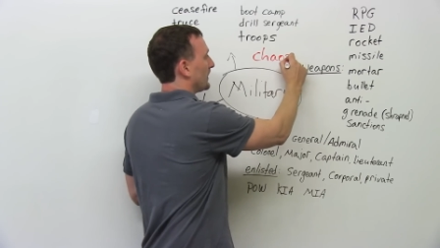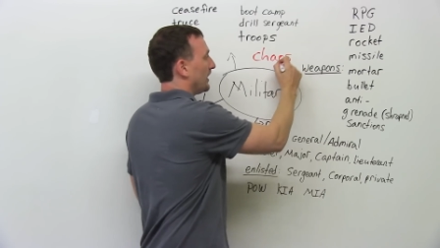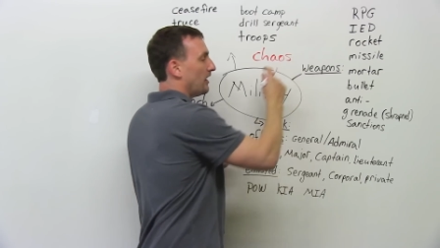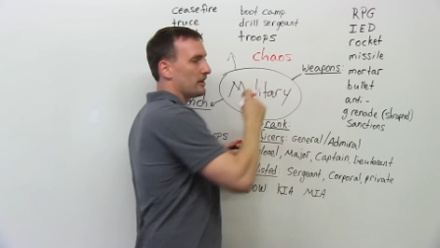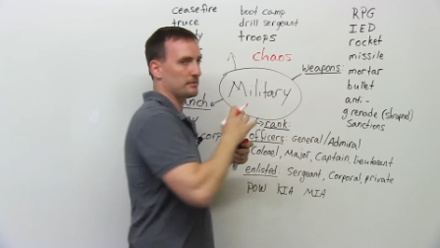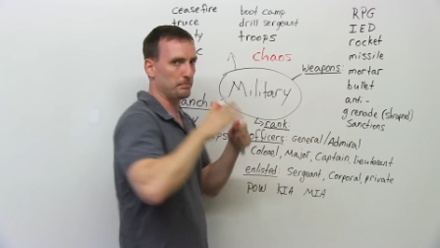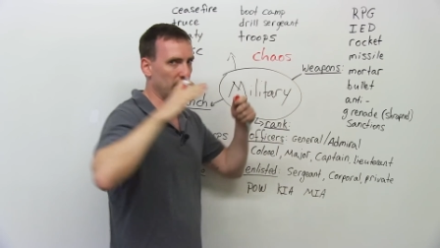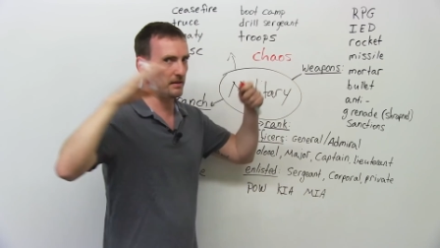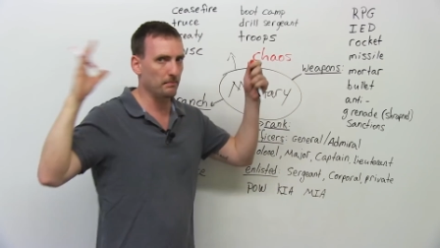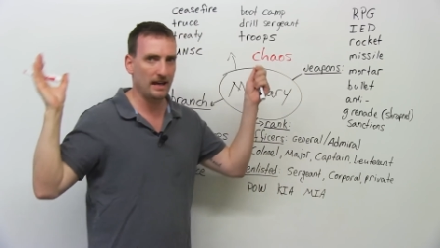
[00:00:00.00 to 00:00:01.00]
Chaos,
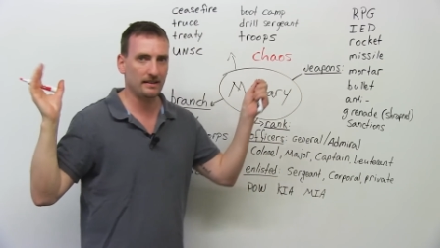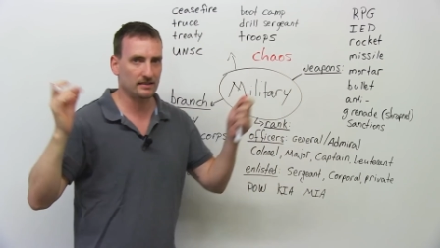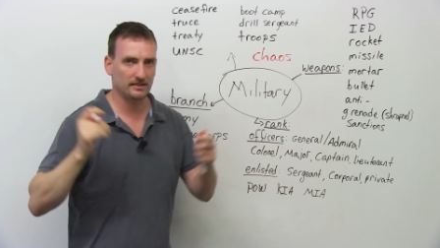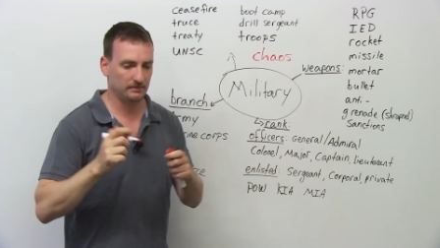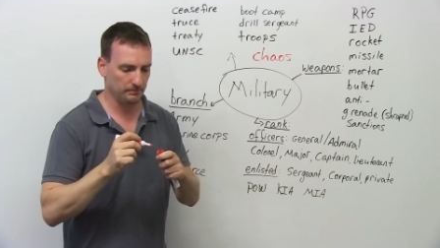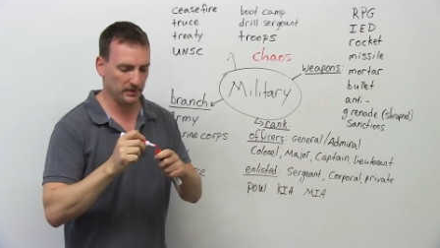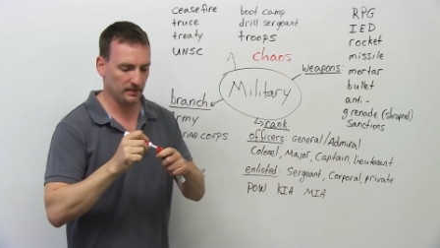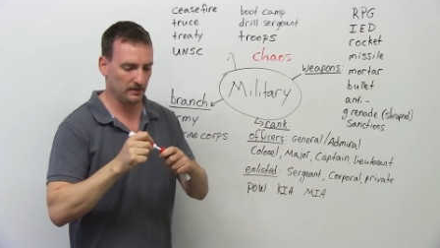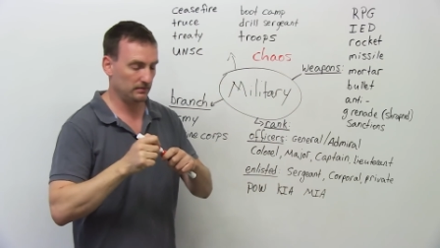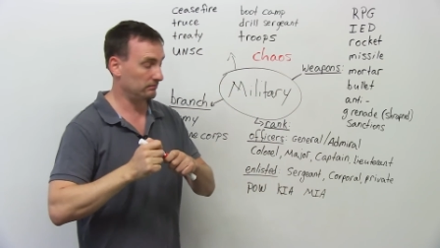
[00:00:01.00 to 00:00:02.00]
big mess,
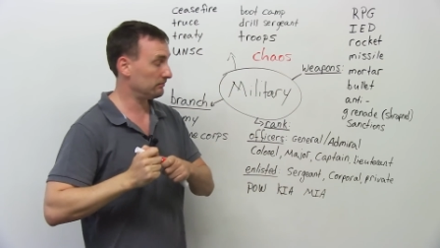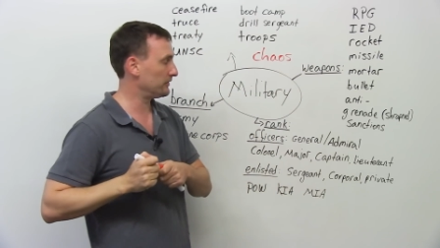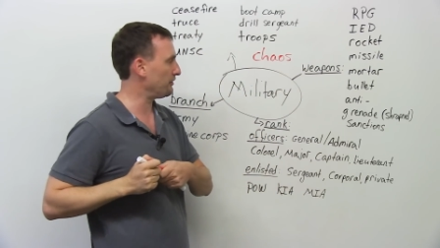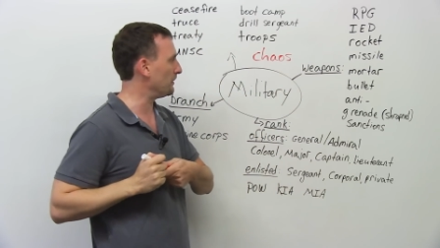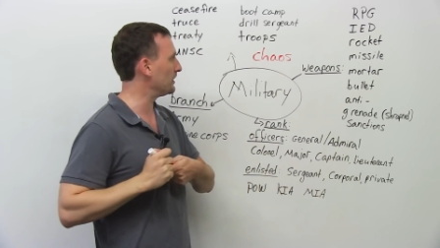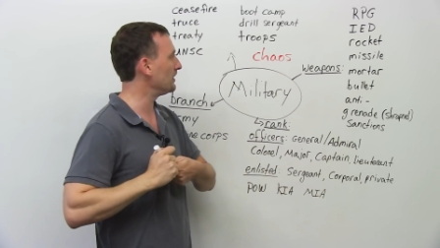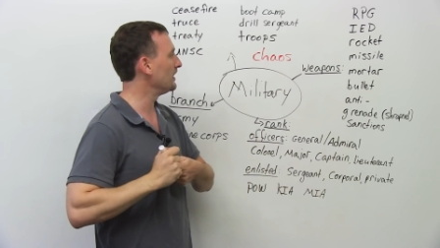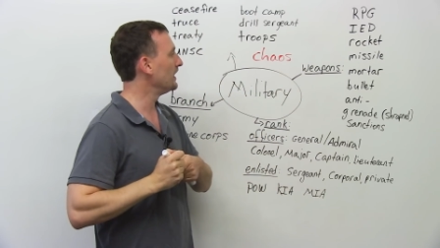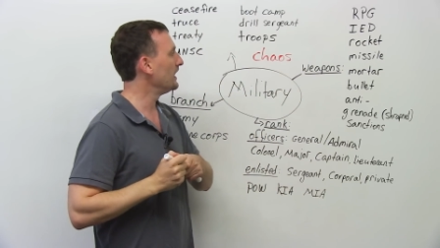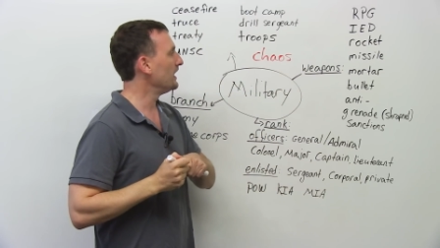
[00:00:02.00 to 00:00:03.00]
big trouble.
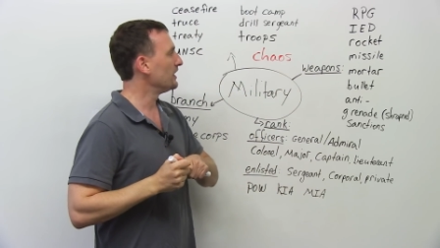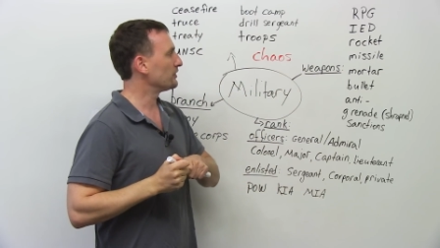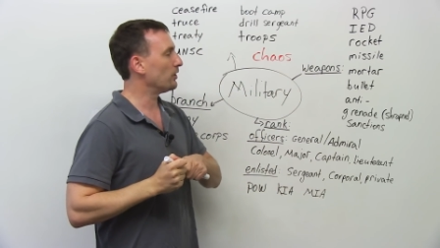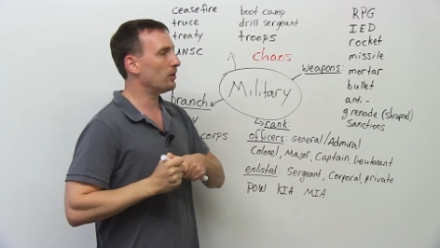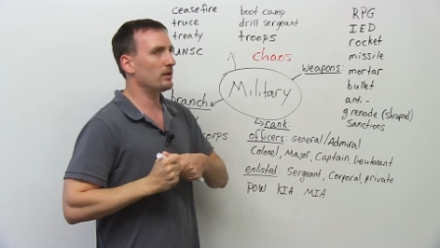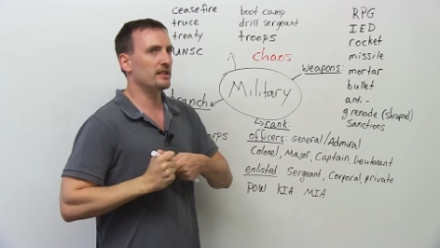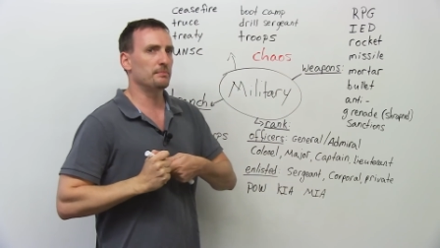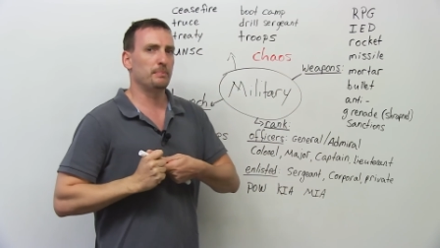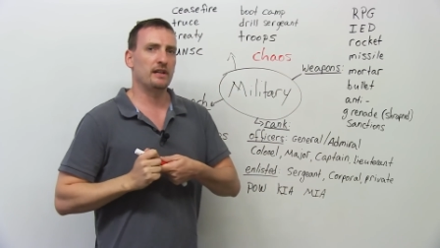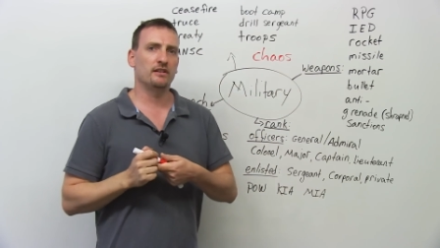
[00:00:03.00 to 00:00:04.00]
So it's
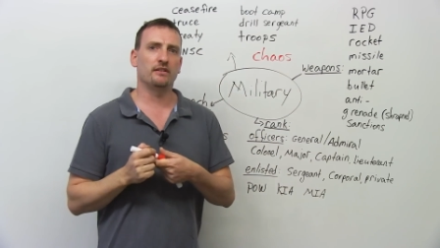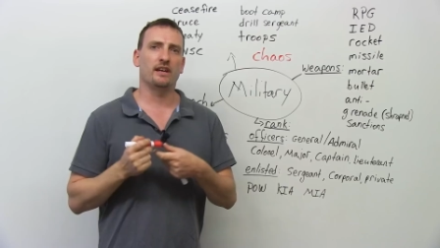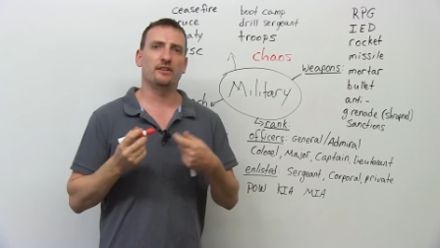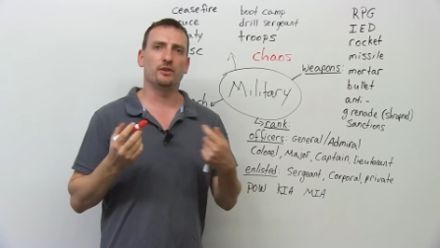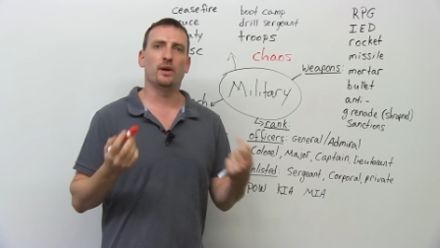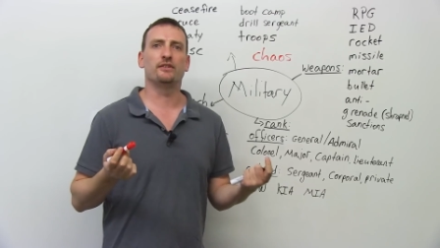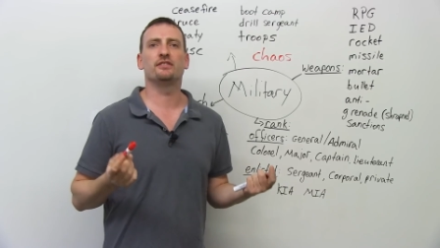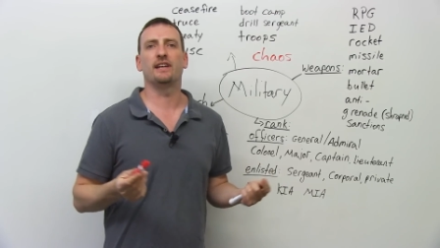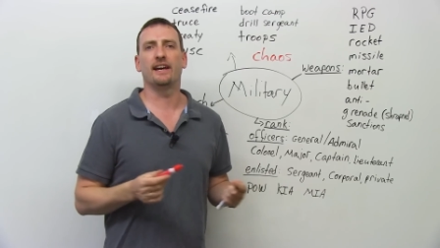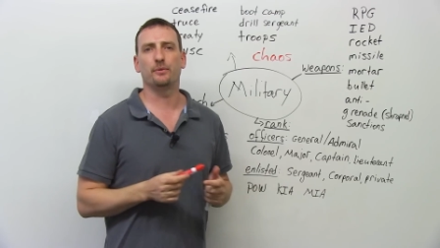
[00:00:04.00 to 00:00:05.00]
better that you
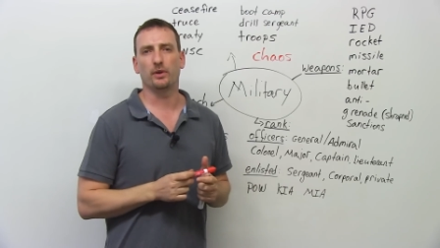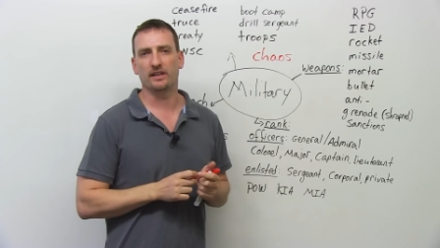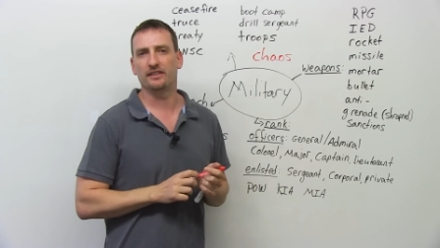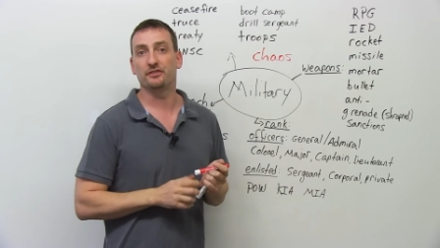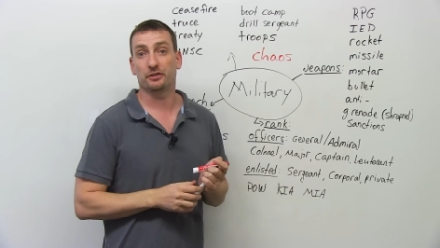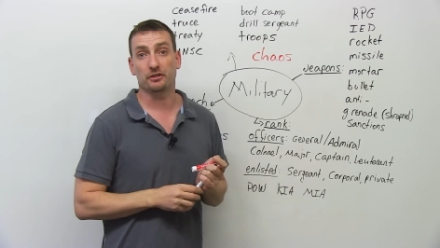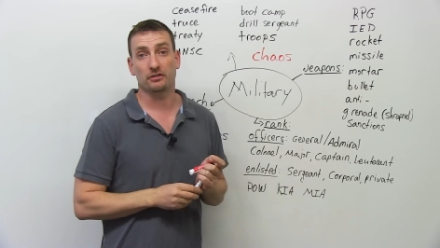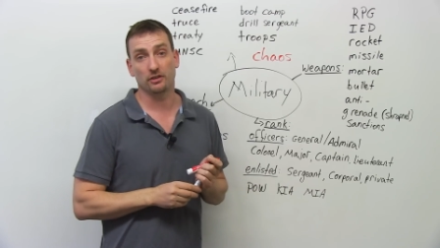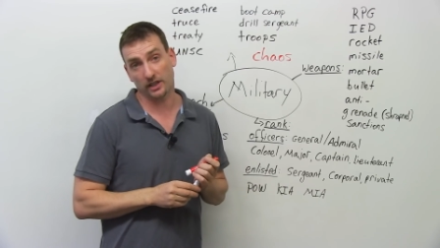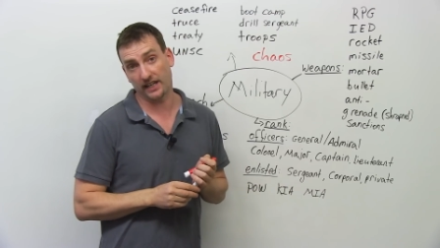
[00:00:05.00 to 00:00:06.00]
understand what it is
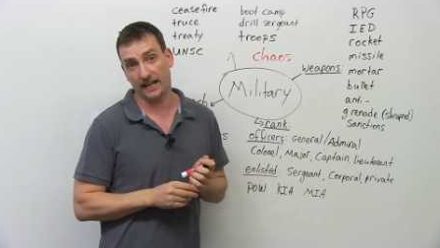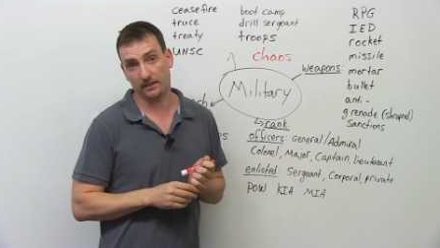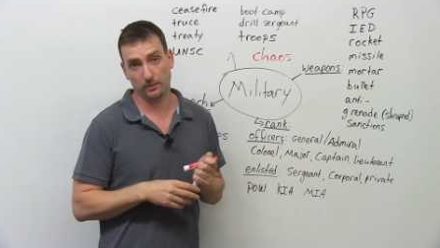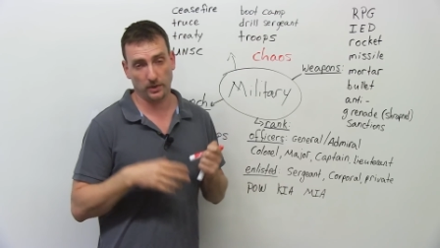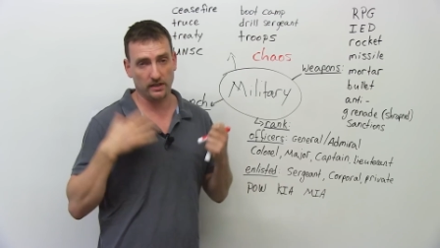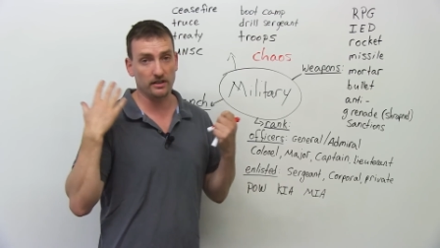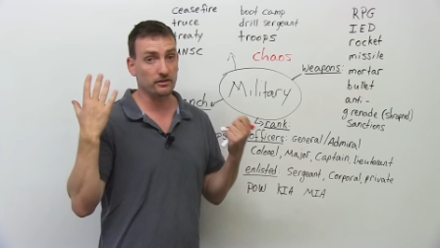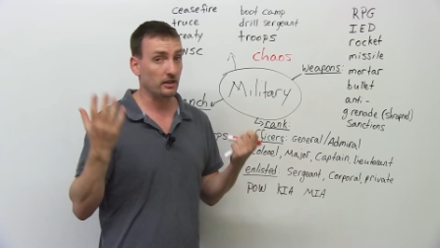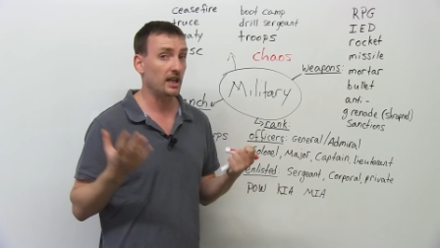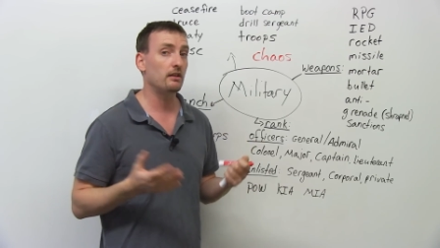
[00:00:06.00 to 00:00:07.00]
you're looking at, what it is
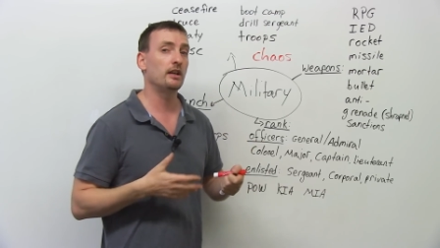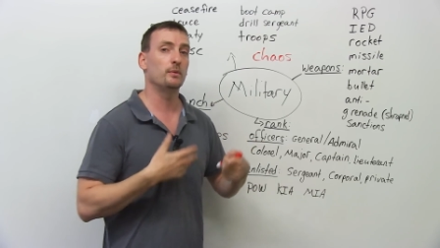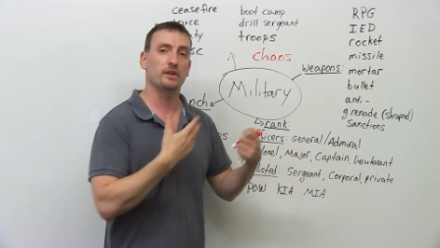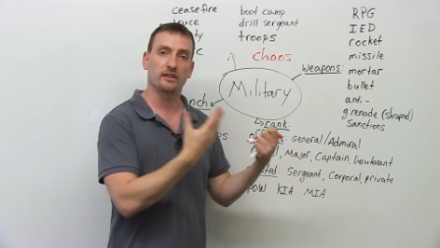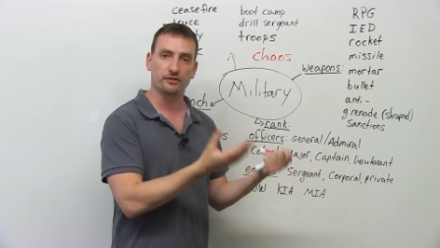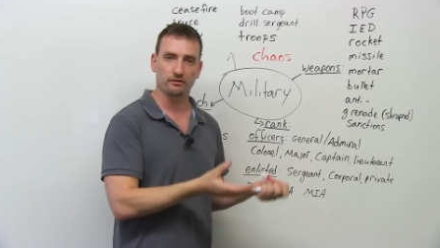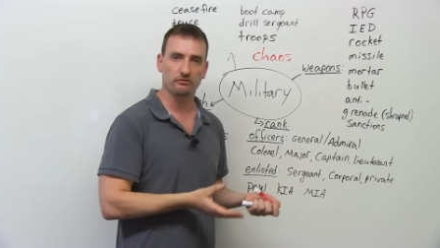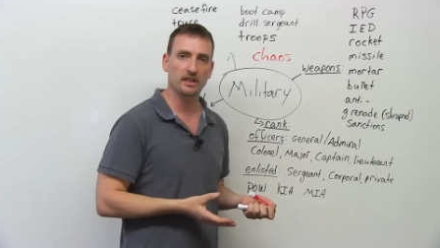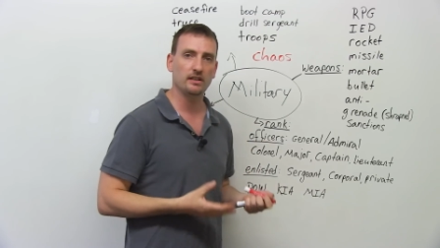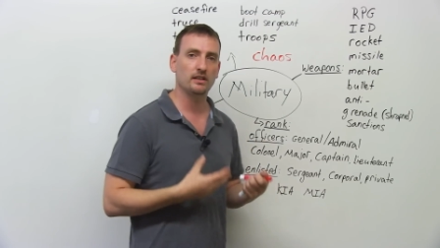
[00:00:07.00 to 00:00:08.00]
you're hearing, what it is you're
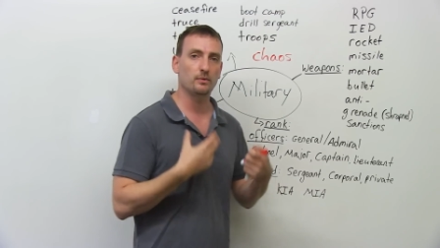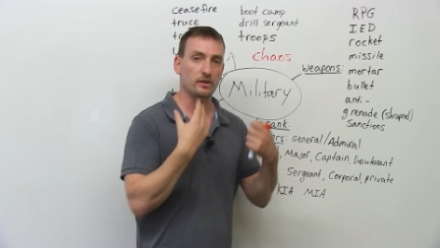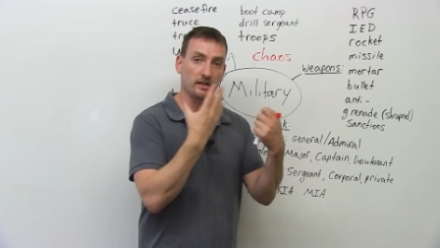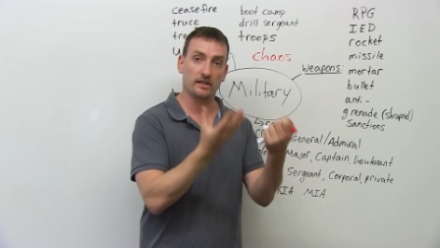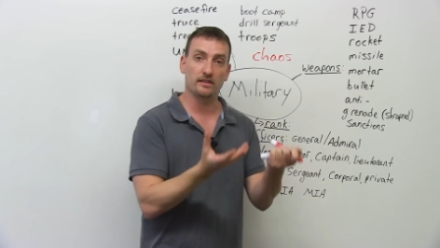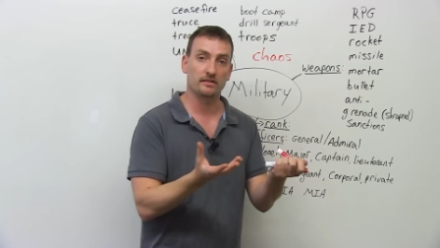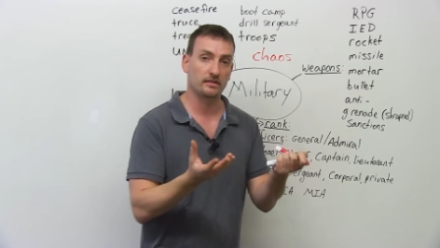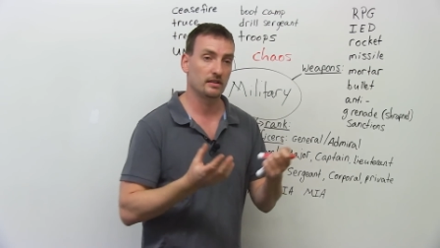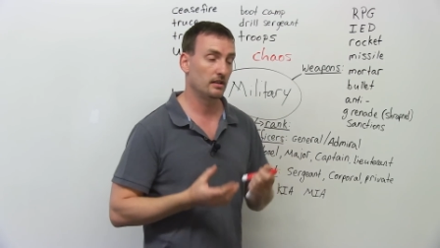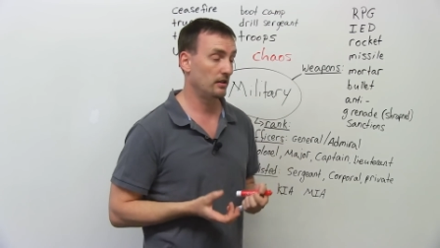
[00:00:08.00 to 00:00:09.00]
reading, what it
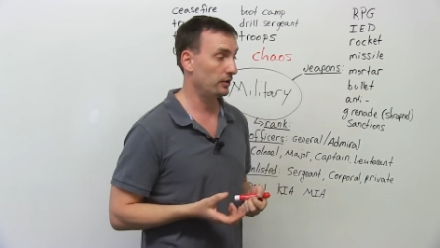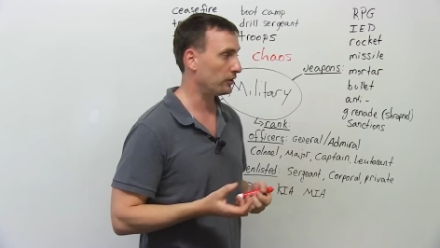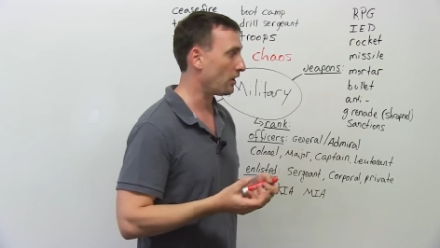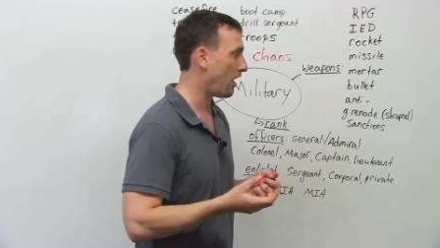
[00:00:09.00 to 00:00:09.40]
is you're